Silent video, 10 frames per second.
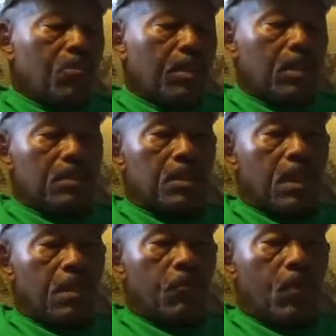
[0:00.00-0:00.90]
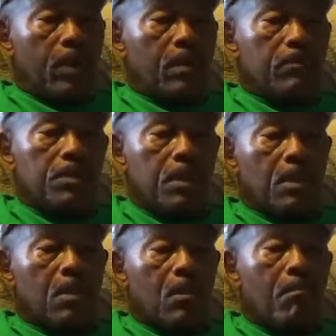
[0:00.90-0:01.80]
because he had a way of
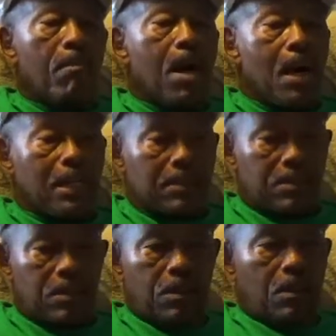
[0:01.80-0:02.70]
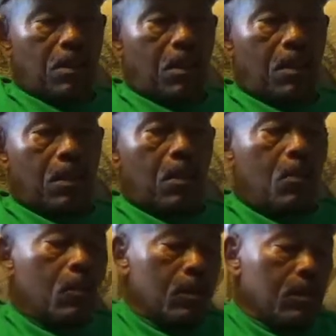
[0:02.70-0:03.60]
sitting on a box on a
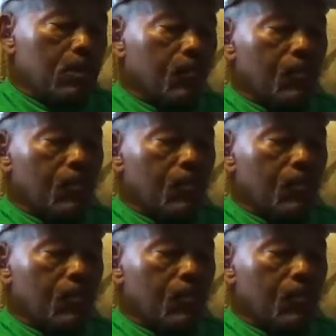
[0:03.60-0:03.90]
corner